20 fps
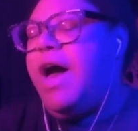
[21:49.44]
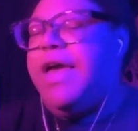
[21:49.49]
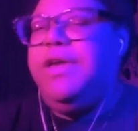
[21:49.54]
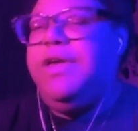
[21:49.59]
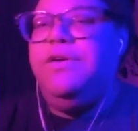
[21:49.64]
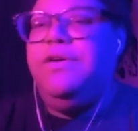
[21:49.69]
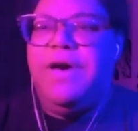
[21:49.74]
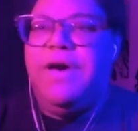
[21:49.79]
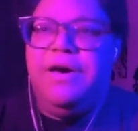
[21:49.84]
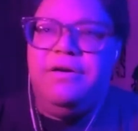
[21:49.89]

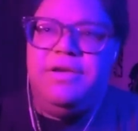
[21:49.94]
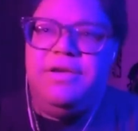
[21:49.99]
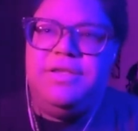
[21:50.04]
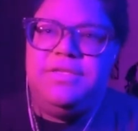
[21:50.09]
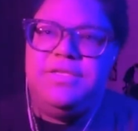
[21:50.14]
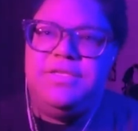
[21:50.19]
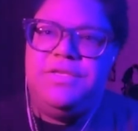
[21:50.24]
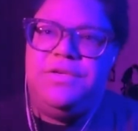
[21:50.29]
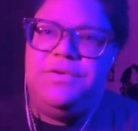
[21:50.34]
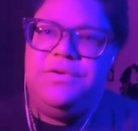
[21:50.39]
go out
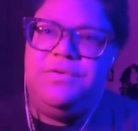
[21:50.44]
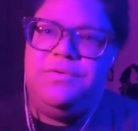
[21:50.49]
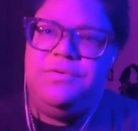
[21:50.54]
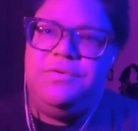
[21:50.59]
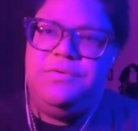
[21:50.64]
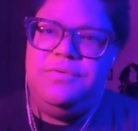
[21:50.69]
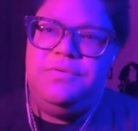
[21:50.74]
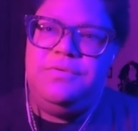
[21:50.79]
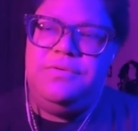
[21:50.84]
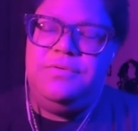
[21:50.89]

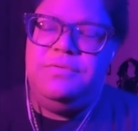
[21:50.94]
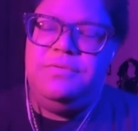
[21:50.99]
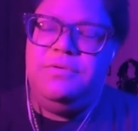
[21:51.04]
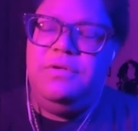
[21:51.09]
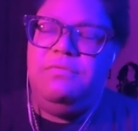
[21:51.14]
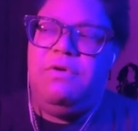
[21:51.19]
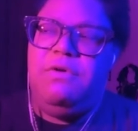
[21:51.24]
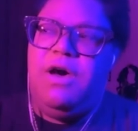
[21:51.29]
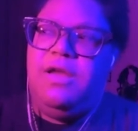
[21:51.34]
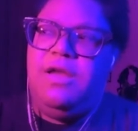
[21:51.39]
into a
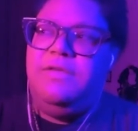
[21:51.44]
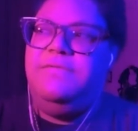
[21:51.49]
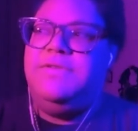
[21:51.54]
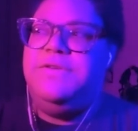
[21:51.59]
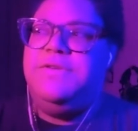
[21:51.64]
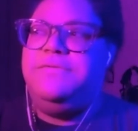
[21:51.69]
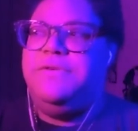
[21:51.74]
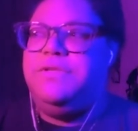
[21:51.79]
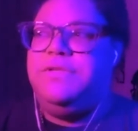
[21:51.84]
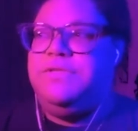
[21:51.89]
lot of
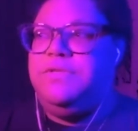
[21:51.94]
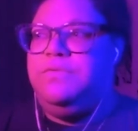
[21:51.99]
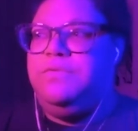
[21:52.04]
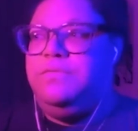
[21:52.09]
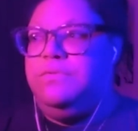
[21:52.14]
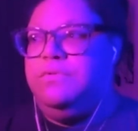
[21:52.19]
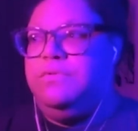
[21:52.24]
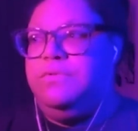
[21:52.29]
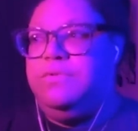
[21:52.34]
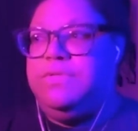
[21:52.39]
different
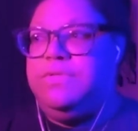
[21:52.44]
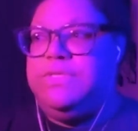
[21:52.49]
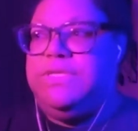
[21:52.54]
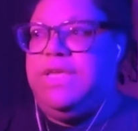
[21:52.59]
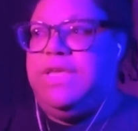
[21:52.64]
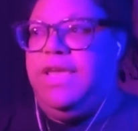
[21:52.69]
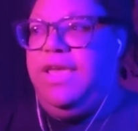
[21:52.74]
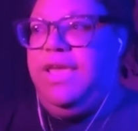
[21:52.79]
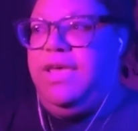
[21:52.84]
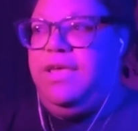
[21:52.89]
schools,
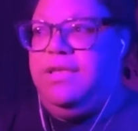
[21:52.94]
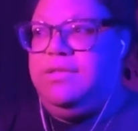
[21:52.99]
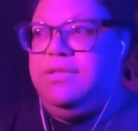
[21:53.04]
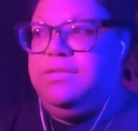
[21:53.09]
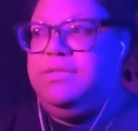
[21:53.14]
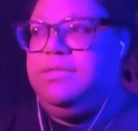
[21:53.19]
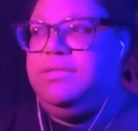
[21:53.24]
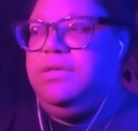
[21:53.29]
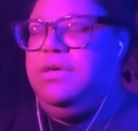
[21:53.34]
and